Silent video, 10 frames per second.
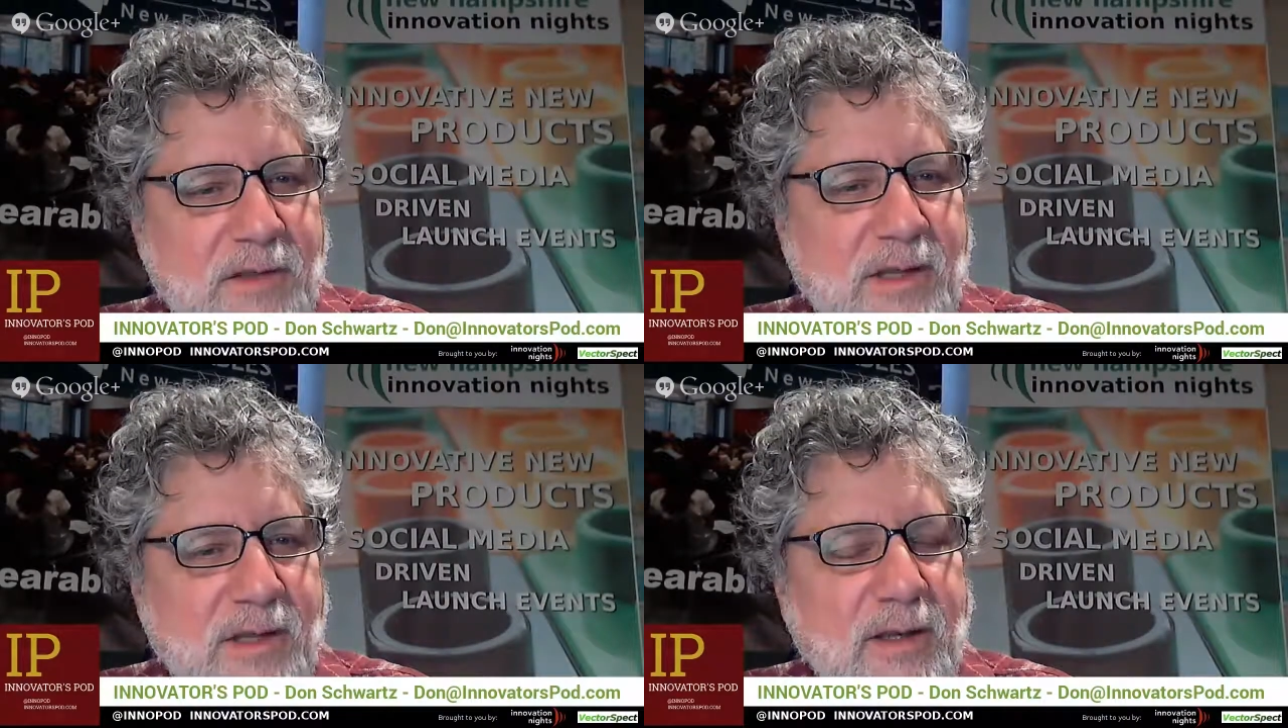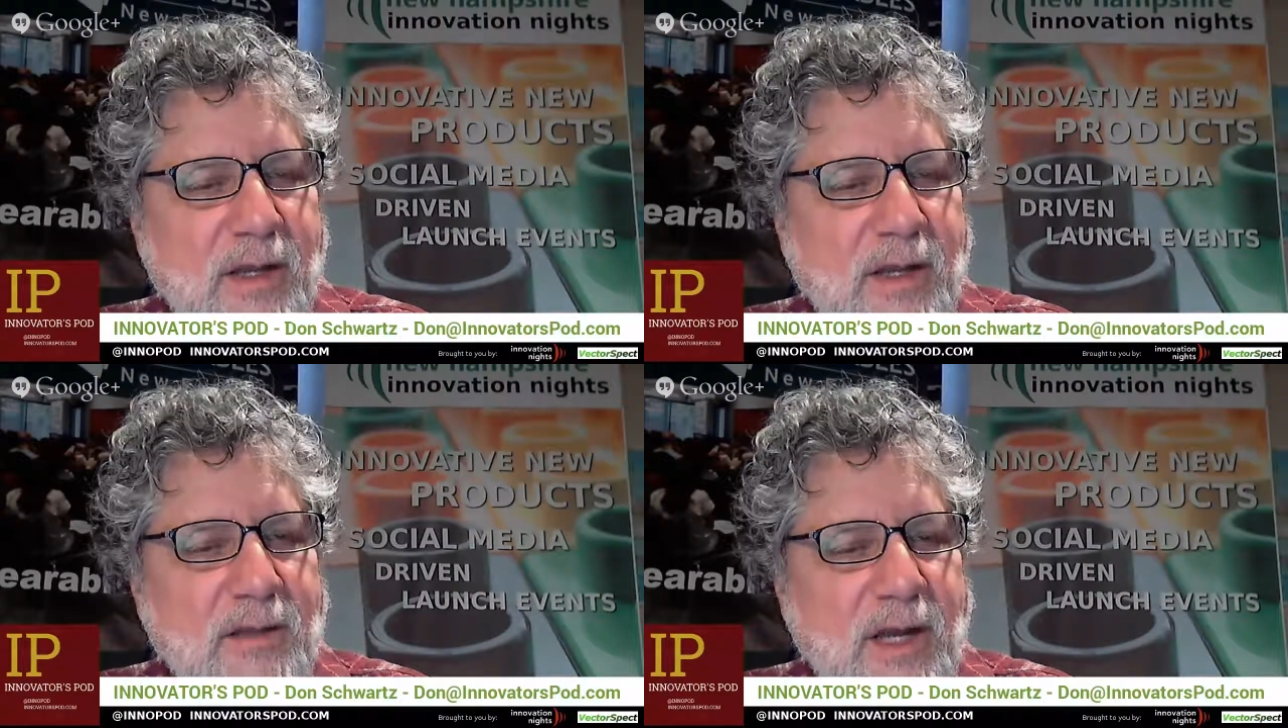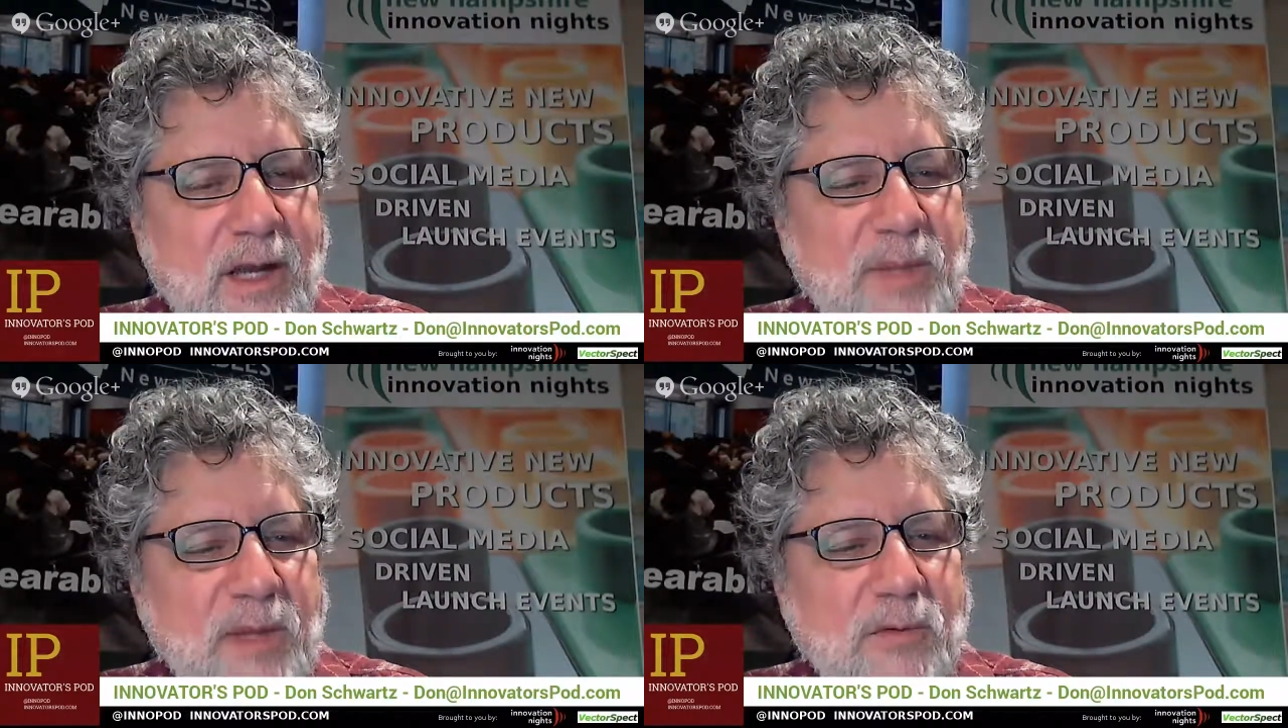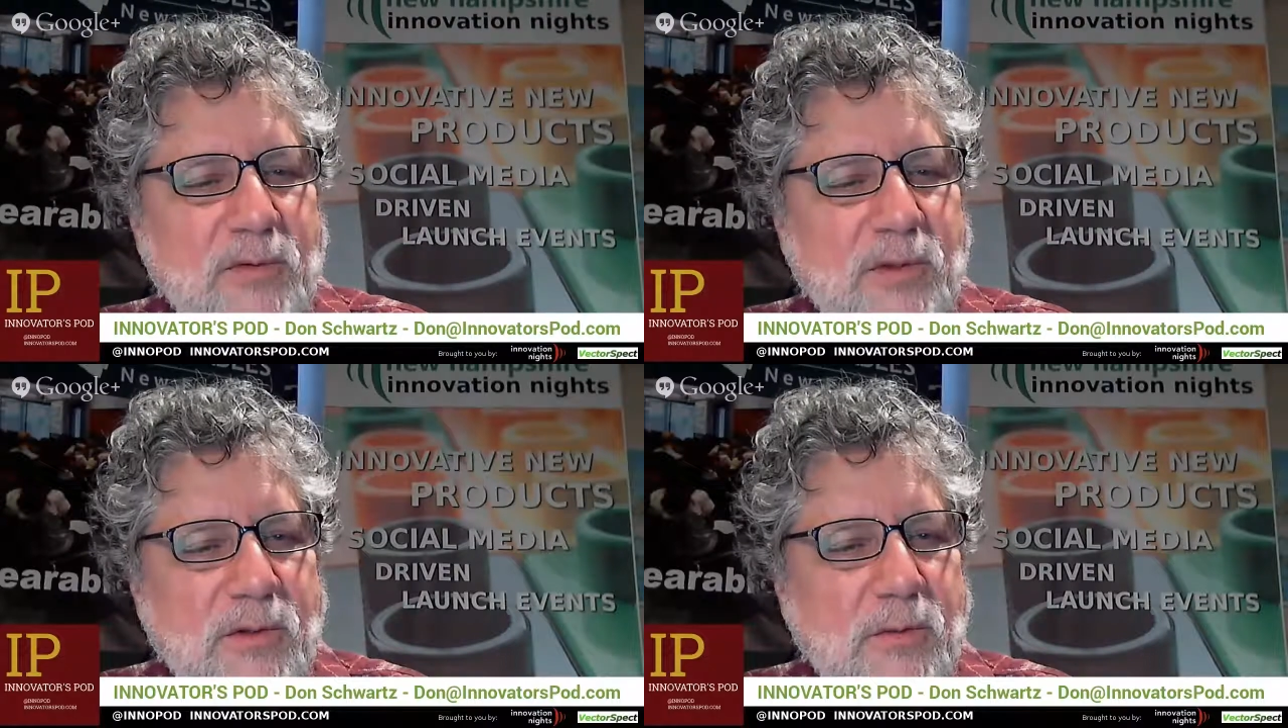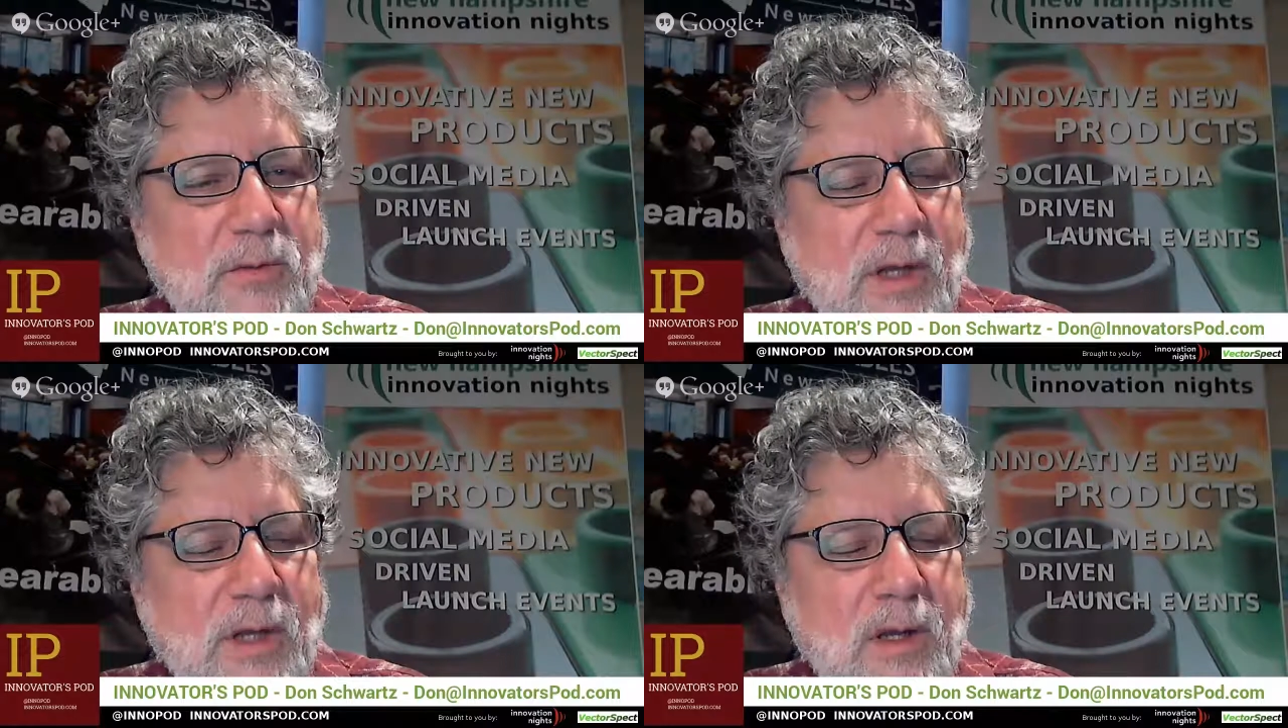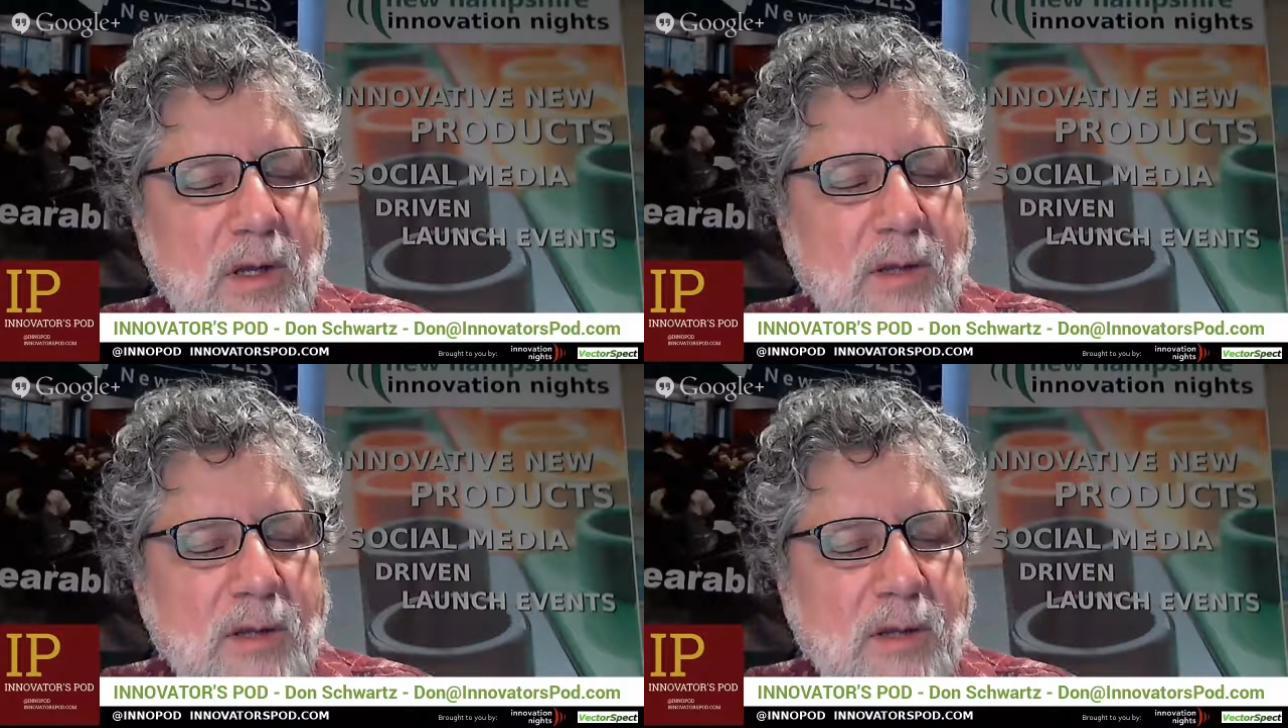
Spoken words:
events and allow people to